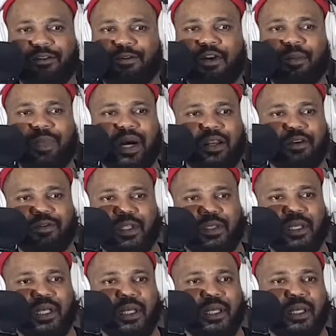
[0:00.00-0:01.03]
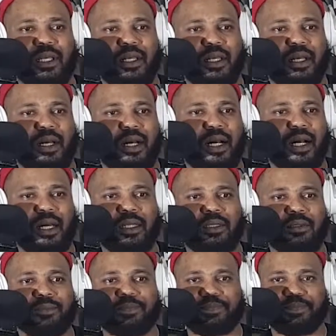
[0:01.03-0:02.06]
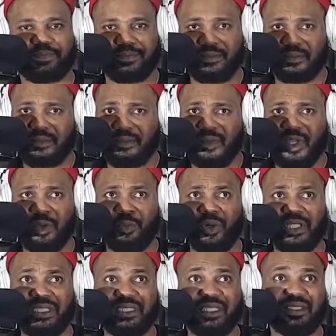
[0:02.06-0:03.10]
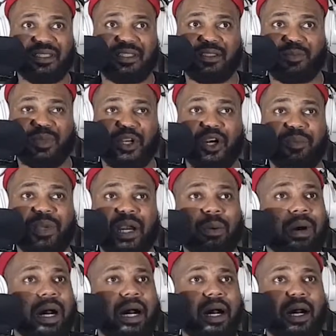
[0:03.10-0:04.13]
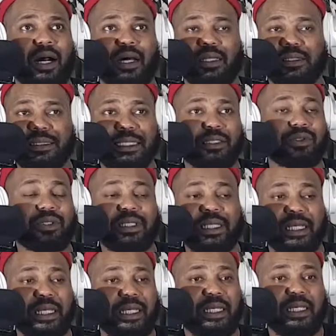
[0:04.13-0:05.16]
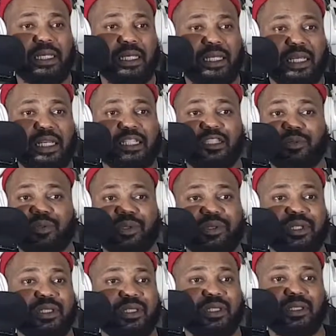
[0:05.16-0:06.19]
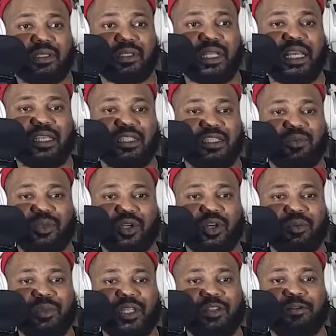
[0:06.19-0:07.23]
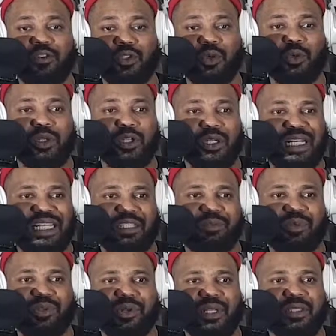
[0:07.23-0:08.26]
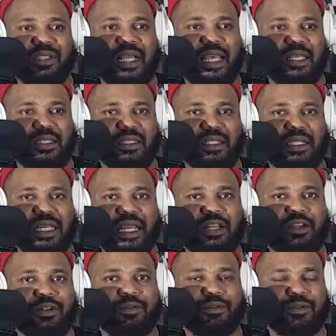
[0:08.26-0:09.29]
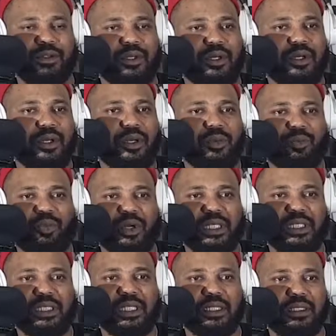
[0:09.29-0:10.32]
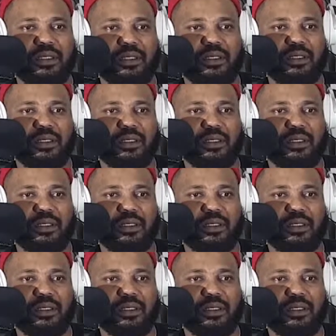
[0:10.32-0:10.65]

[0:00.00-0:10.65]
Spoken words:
the fun part of it. And politics is becoming our day-to-day experiences. Like it's become, even though we not experience like the kind of politics